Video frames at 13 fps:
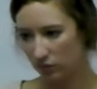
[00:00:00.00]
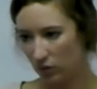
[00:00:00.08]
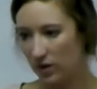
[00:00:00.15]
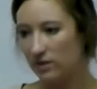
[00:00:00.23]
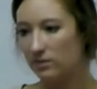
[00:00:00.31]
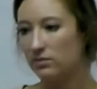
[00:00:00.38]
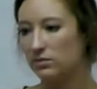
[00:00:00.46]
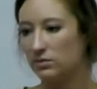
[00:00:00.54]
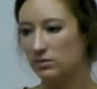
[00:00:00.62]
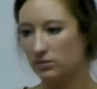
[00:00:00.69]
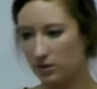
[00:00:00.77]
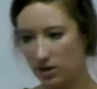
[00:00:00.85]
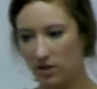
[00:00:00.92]
One,
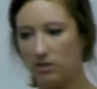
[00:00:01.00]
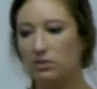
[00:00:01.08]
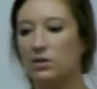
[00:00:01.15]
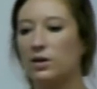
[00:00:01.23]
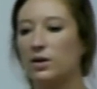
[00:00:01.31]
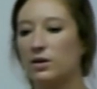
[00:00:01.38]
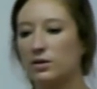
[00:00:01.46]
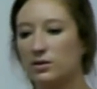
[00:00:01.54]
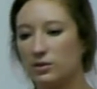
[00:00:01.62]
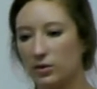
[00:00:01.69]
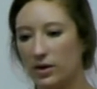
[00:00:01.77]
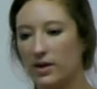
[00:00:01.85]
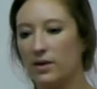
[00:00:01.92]
two,
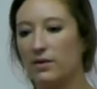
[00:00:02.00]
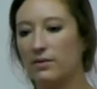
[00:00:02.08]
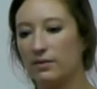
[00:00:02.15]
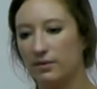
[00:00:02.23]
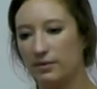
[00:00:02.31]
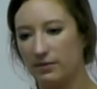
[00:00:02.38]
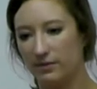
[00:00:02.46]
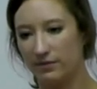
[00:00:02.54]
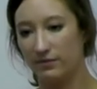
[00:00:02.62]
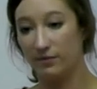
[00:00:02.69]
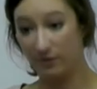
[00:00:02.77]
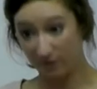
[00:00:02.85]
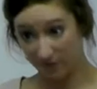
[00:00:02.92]
three,
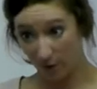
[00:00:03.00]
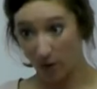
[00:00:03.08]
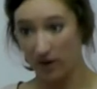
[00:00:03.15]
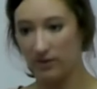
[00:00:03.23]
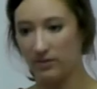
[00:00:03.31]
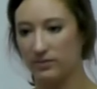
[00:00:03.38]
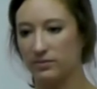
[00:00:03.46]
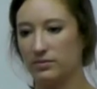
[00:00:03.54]
four.